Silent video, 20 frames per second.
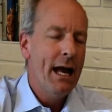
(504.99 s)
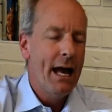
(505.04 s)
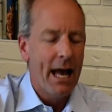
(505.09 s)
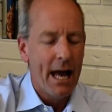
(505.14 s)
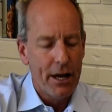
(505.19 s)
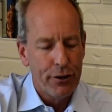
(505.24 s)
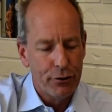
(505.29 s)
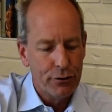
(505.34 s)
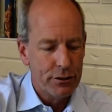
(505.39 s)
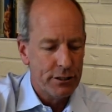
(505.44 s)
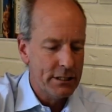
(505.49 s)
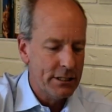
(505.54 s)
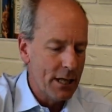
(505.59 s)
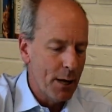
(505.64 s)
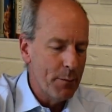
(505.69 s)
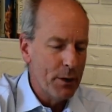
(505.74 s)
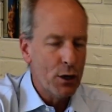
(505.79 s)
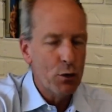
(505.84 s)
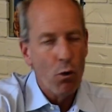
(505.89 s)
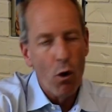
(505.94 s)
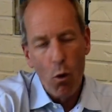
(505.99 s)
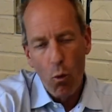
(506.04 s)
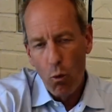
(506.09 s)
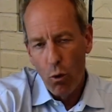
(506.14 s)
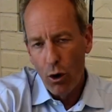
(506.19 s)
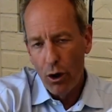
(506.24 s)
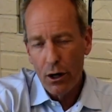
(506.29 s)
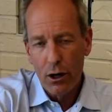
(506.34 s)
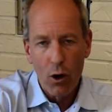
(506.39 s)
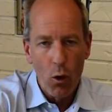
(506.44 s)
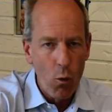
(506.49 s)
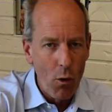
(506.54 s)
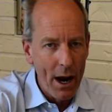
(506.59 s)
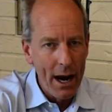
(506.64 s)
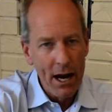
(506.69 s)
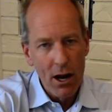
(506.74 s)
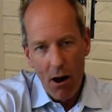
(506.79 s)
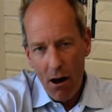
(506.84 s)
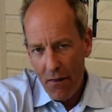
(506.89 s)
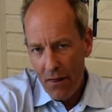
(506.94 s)
and your stomach will work
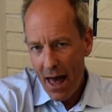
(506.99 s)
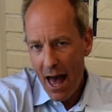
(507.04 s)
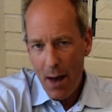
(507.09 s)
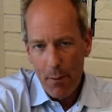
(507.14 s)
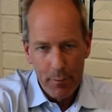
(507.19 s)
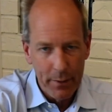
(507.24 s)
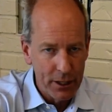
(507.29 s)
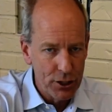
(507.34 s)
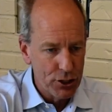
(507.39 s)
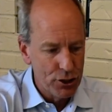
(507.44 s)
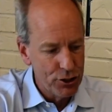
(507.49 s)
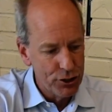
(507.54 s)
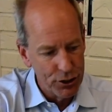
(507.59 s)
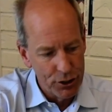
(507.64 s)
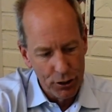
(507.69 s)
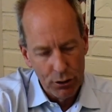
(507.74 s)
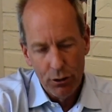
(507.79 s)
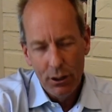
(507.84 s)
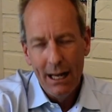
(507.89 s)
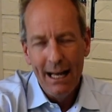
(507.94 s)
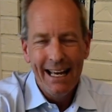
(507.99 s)
away on that mixture,